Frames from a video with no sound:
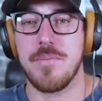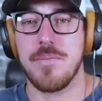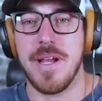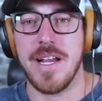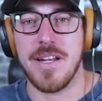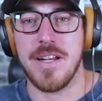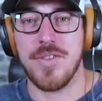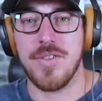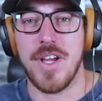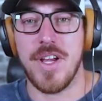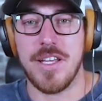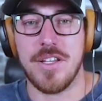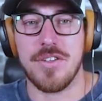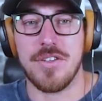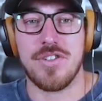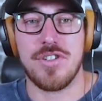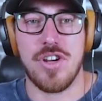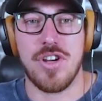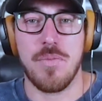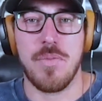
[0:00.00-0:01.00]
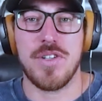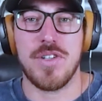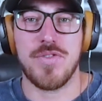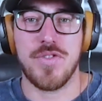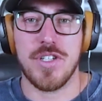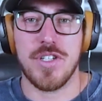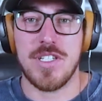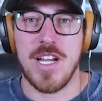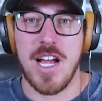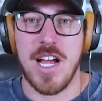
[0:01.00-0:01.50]
Amanda, thank you so much
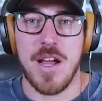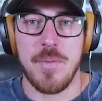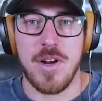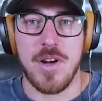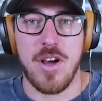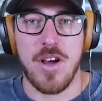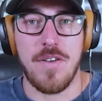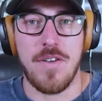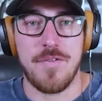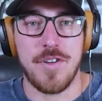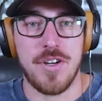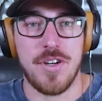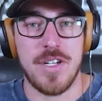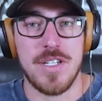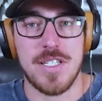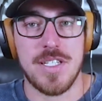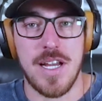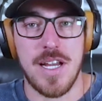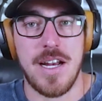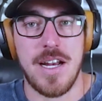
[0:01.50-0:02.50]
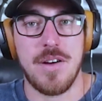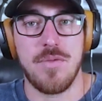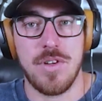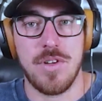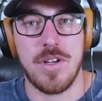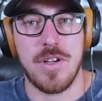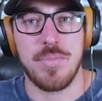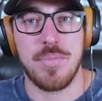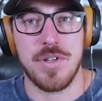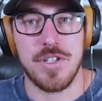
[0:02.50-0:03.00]
for your time and all of your insight. I
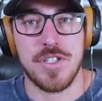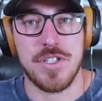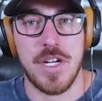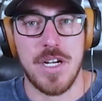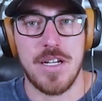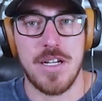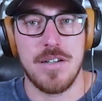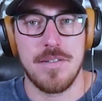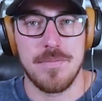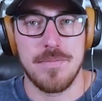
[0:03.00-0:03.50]
really appreciate it.